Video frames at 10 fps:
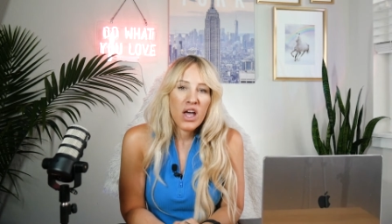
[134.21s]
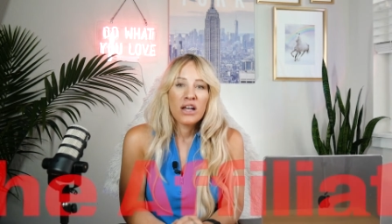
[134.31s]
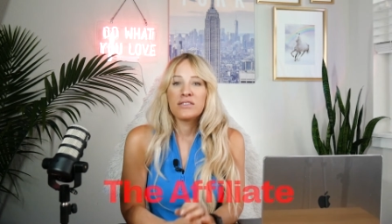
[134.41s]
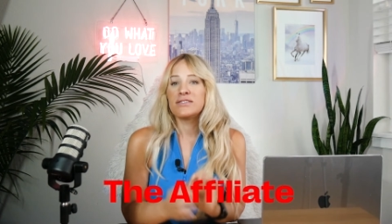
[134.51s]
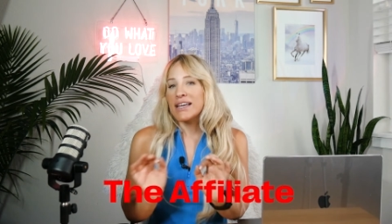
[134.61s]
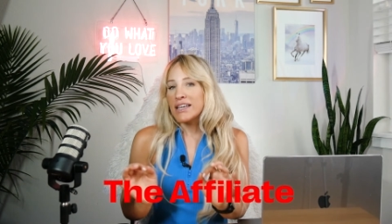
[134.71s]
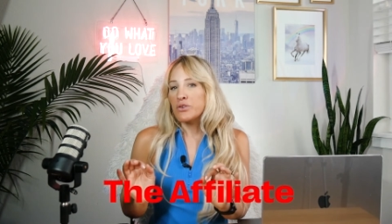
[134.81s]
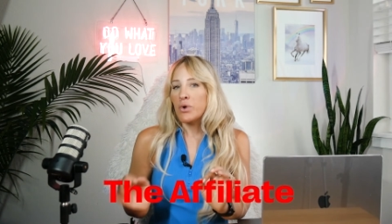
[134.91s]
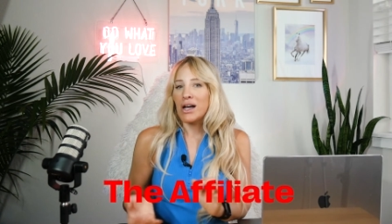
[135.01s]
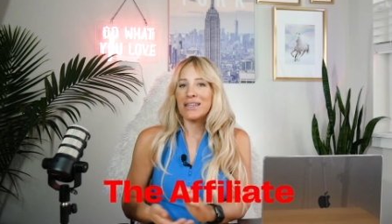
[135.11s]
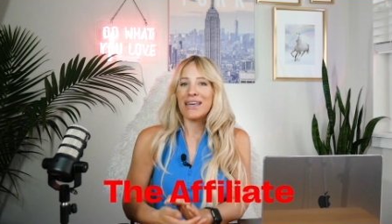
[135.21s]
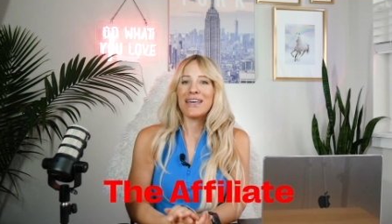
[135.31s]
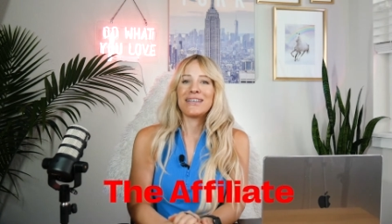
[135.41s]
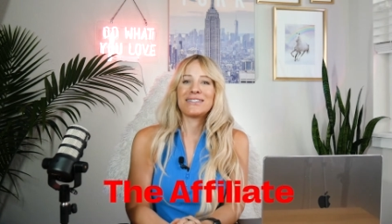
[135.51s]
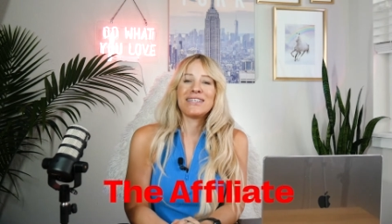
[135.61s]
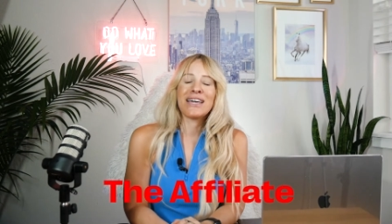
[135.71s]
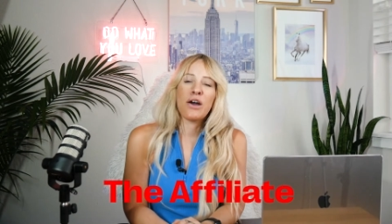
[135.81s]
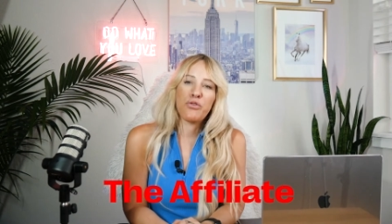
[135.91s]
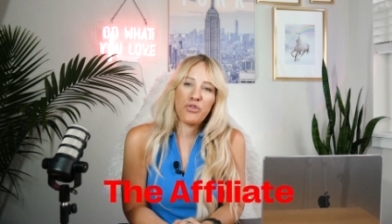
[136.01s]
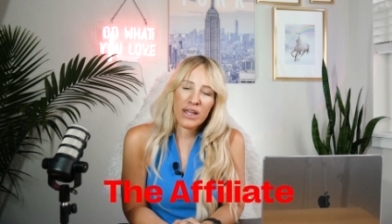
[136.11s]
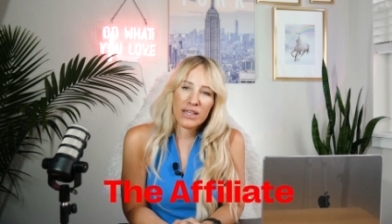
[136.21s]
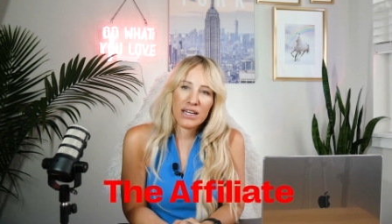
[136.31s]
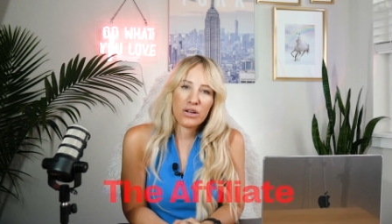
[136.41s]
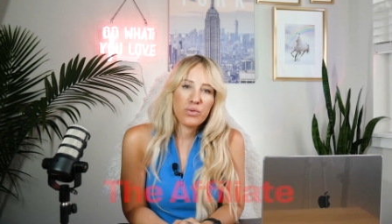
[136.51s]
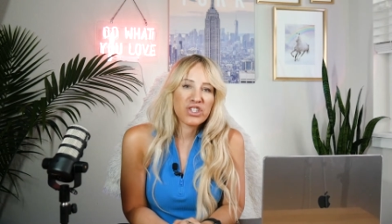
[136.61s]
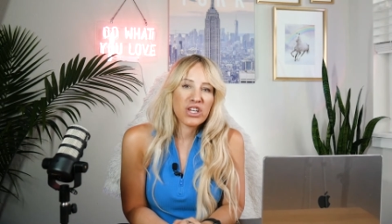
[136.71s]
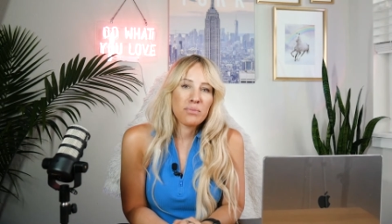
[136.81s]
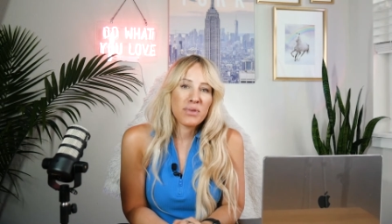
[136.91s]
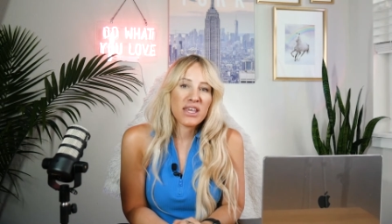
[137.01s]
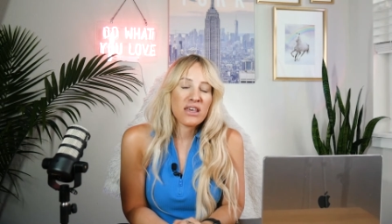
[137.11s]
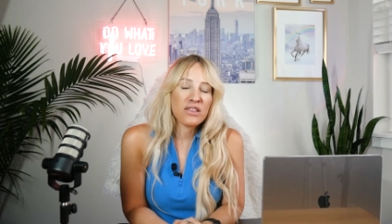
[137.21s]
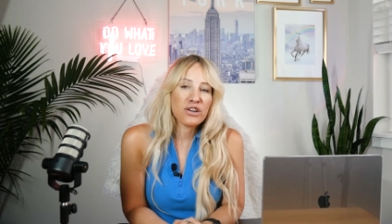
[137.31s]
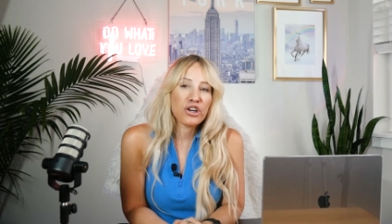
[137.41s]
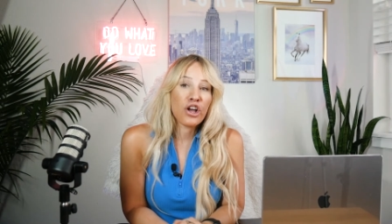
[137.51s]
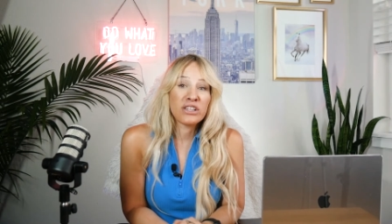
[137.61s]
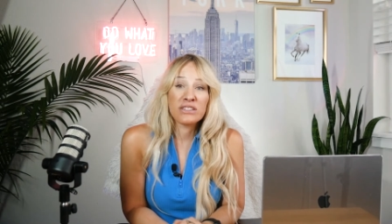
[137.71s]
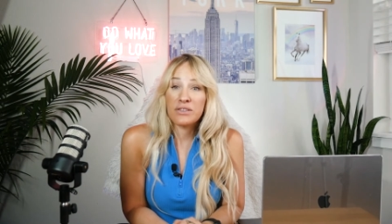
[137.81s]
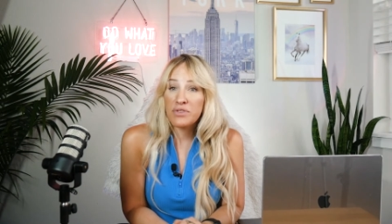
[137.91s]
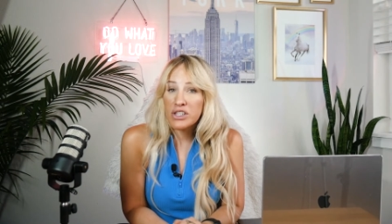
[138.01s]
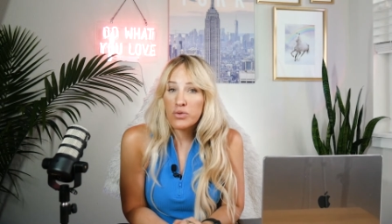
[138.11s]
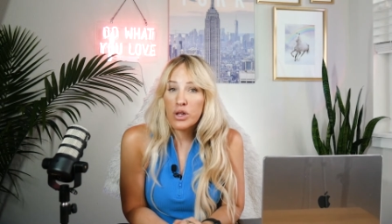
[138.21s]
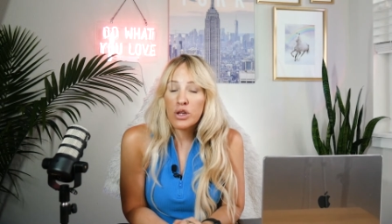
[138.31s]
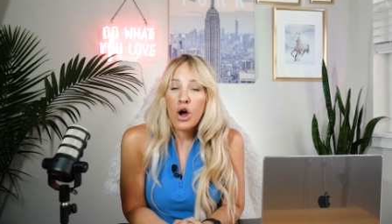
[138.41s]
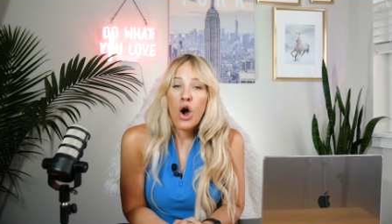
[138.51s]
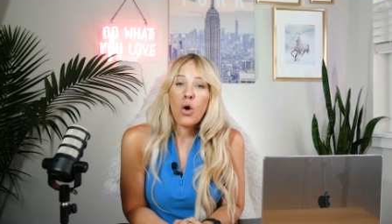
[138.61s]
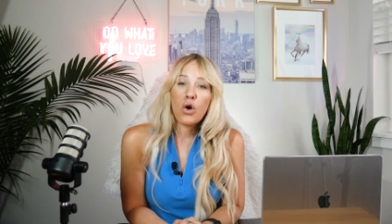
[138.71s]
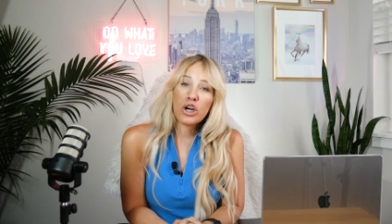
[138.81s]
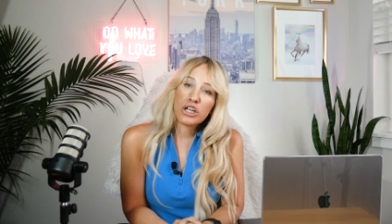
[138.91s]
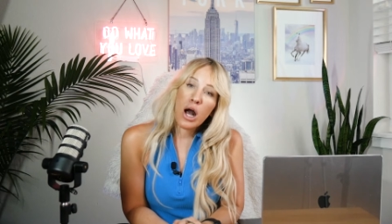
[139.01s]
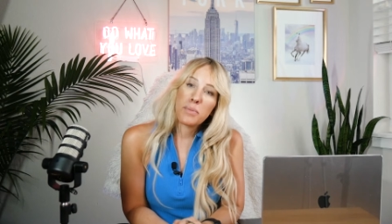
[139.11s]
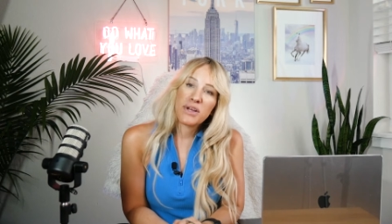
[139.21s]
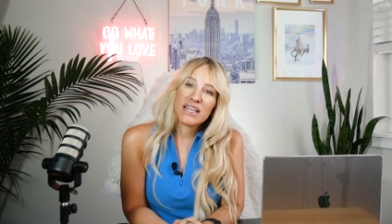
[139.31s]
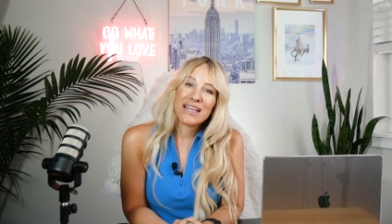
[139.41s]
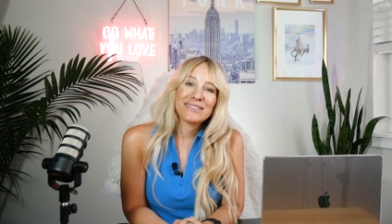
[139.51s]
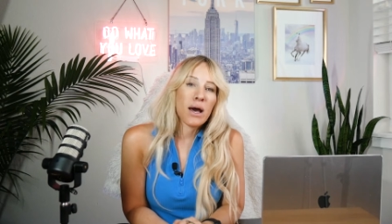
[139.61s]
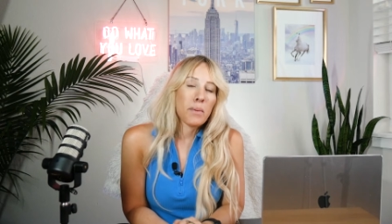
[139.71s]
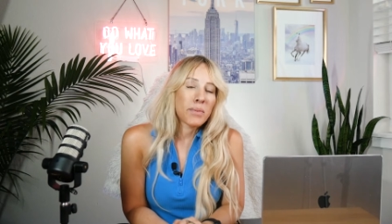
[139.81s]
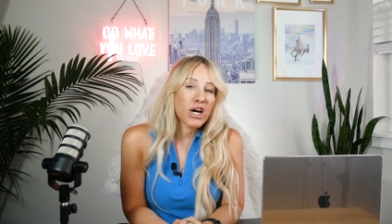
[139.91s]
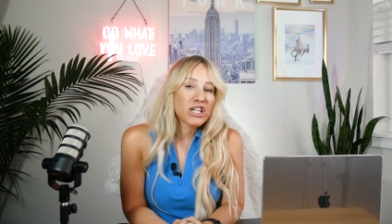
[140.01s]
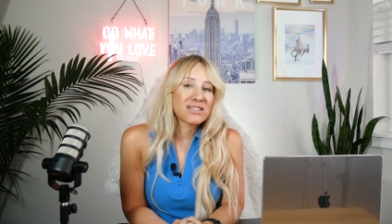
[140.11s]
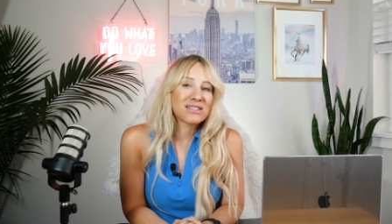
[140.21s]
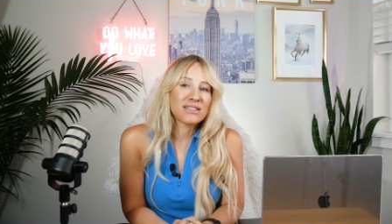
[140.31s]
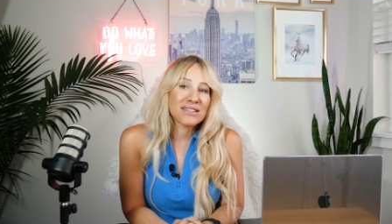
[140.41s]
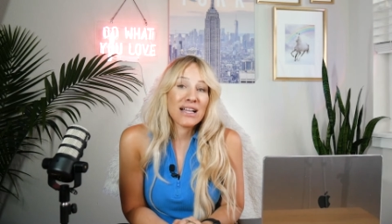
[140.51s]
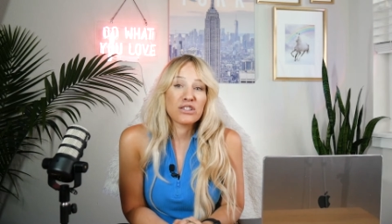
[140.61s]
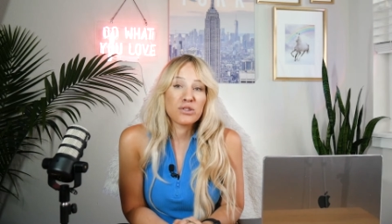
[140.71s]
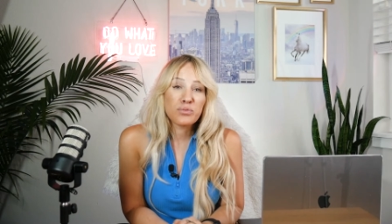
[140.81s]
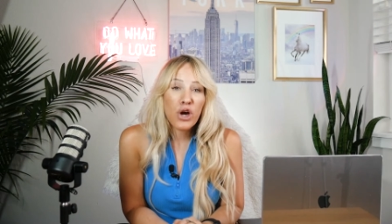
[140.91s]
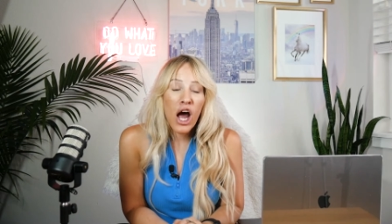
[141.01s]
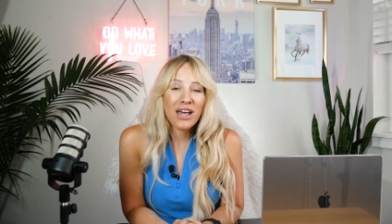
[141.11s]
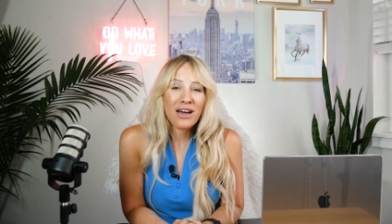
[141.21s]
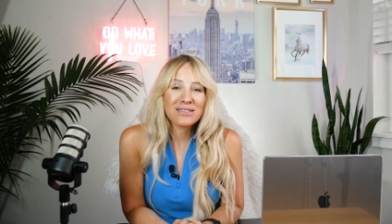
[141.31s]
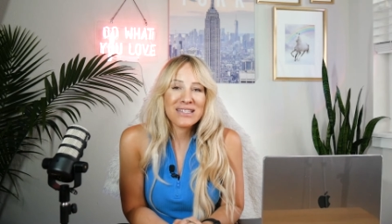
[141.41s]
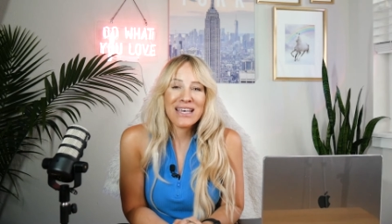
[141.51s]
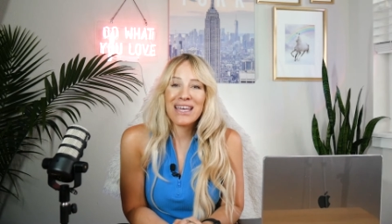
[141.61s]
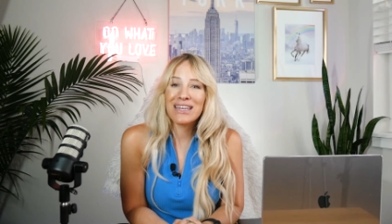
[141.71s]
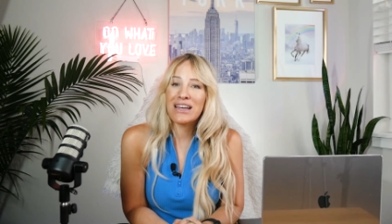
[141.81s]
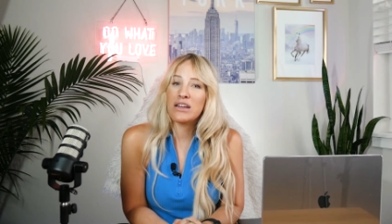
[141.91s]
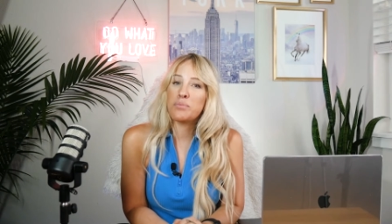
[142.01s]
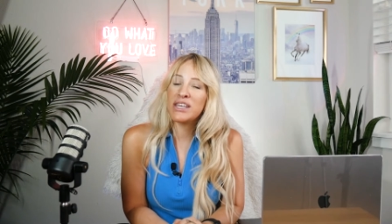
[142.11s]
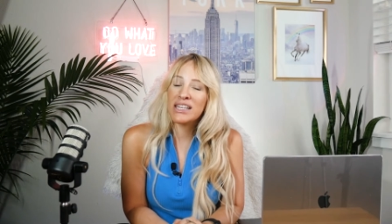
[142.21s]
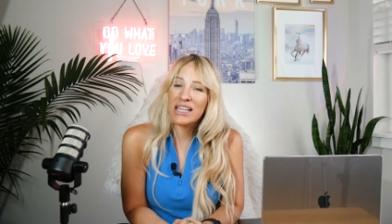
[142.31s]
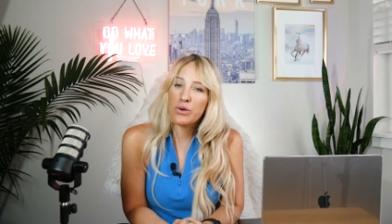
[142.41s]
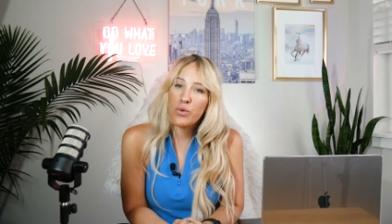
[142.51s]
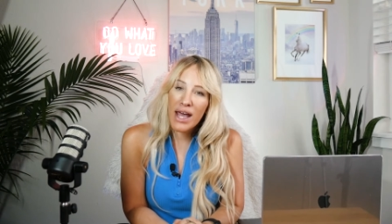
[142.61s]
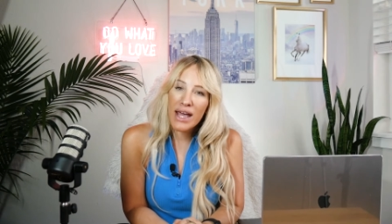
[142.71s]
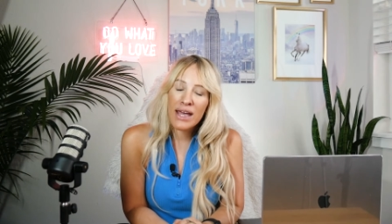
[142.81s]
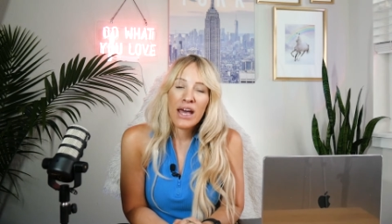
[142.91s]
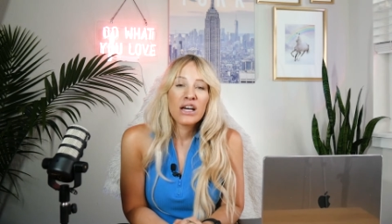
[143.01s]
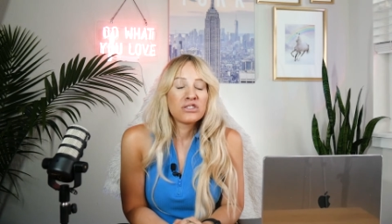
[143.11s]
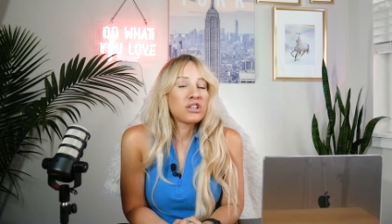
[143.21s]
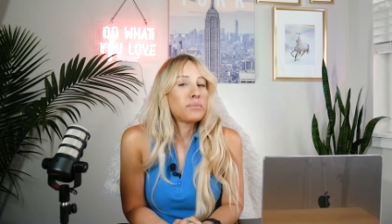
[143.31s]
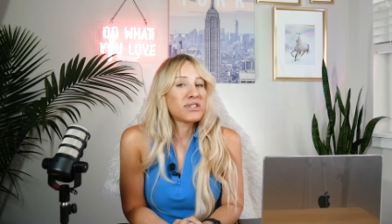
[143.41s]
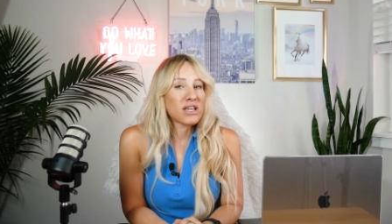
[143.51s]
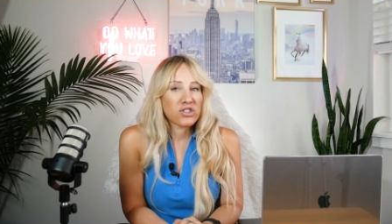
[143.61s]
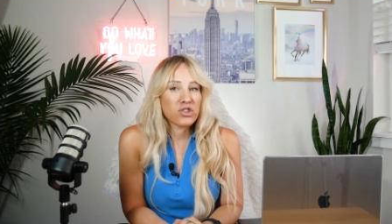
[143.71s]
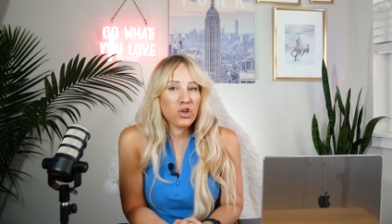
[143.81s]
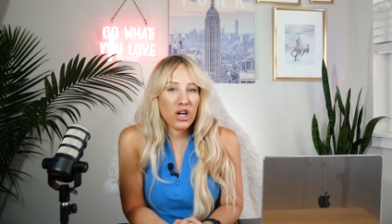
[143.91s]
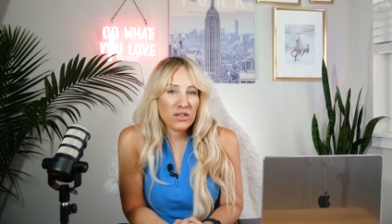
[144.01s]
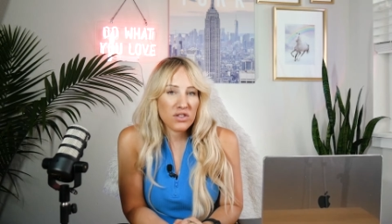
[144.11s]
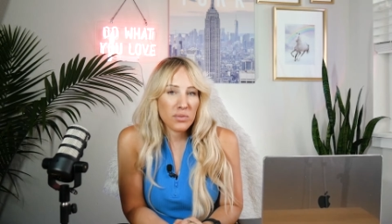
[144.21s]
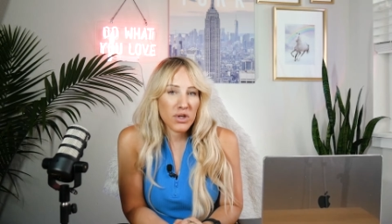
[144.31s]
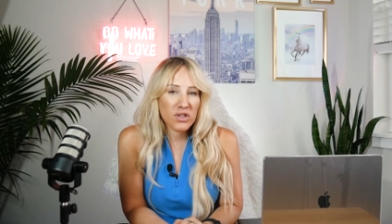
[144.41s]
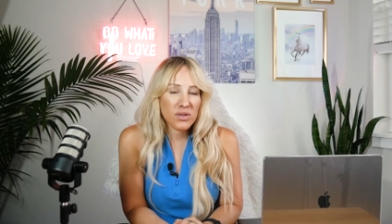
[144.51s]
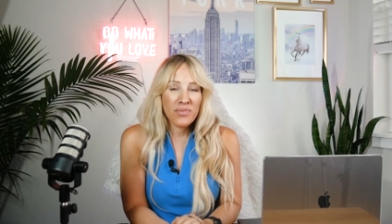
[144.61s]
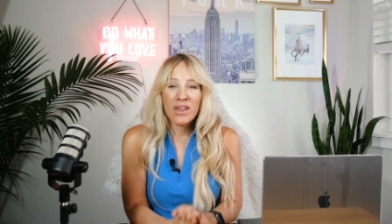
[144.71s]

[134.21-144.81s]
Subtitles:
The second one is the affiliate, which can be either an individual or a company that markets the seller's product in an appealing way to potential customers.